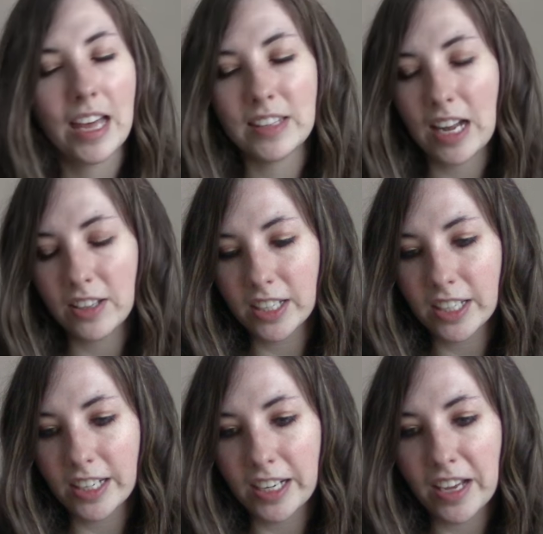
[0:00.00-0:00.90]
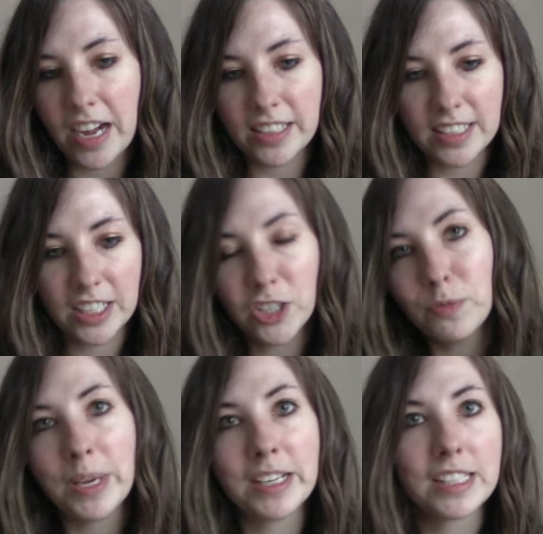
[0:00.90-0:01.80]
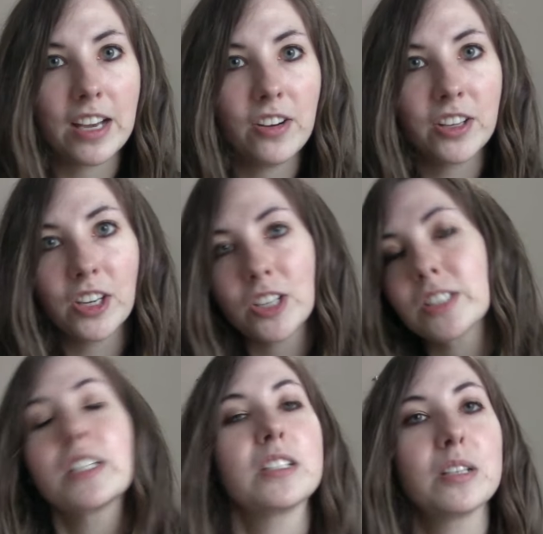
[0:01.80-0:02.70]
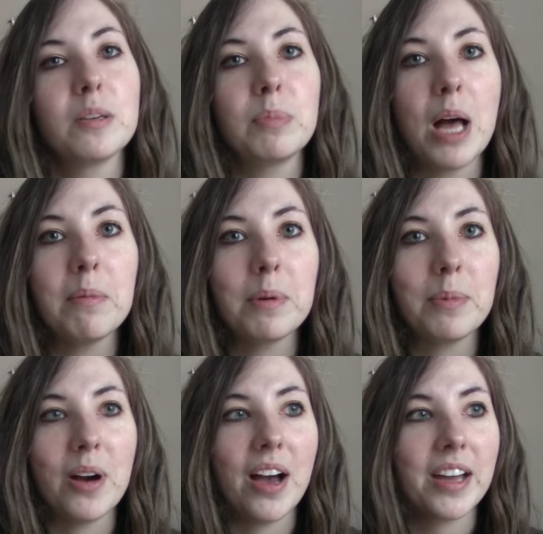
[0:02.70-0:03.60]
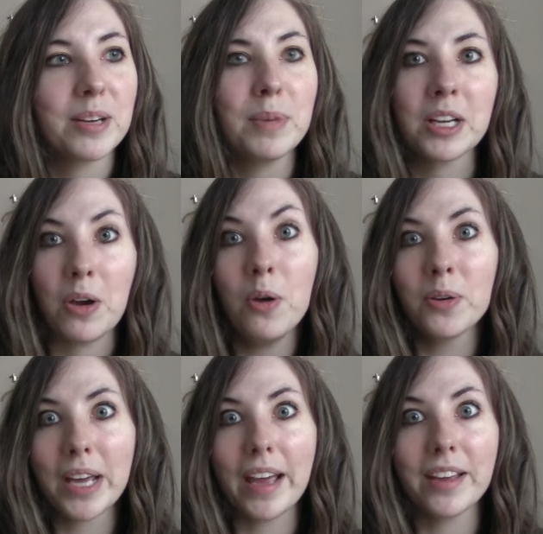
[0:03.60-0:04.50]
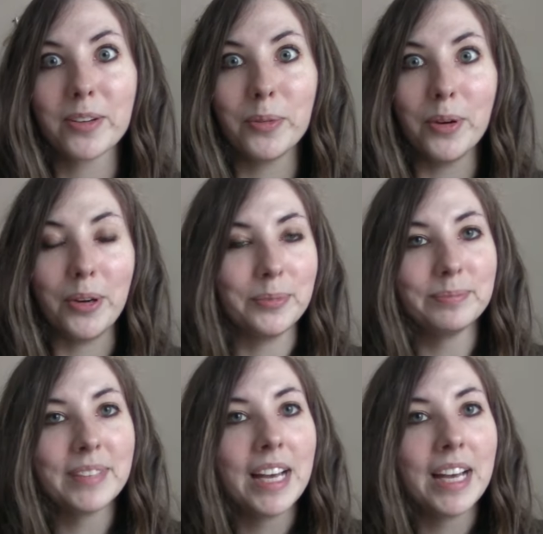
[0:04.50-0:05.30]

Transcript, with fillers: And then I look at it and it's like, you've made a sale on curtsy to blah, blah, blah. And I'm like, okay, cool.